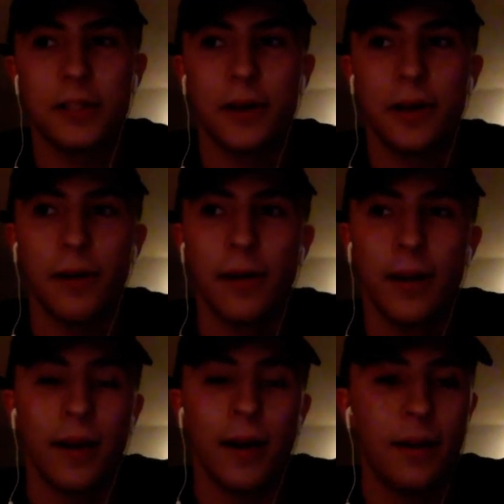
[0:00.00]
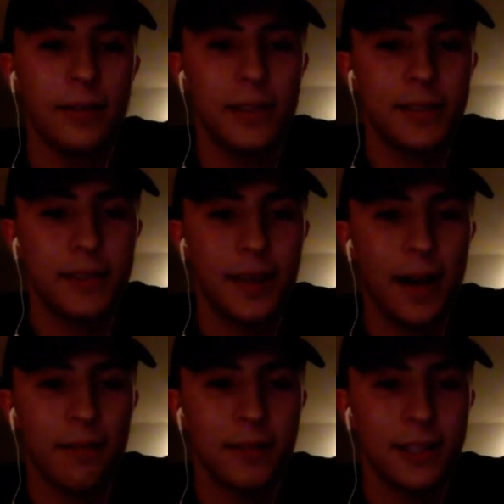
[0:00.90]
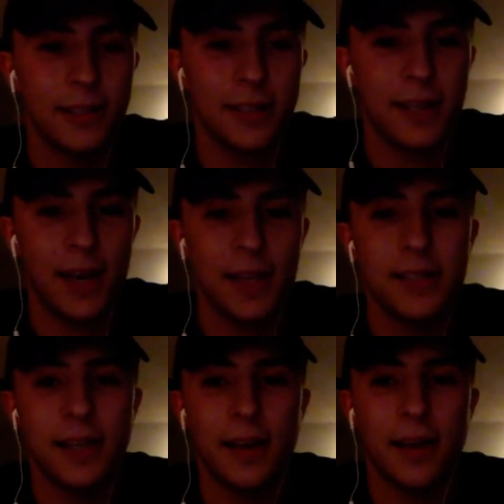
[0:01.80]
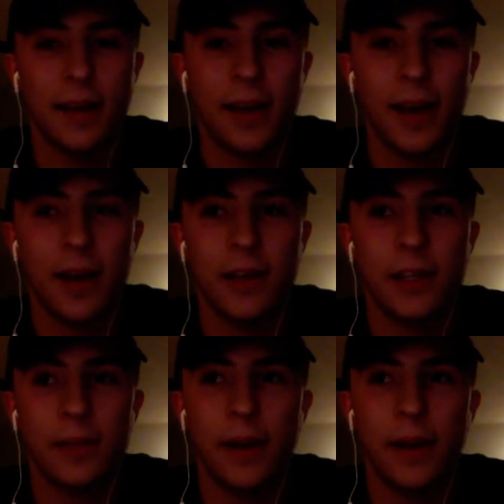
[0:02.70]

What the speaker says: So obviously, I was in the skates at a young age.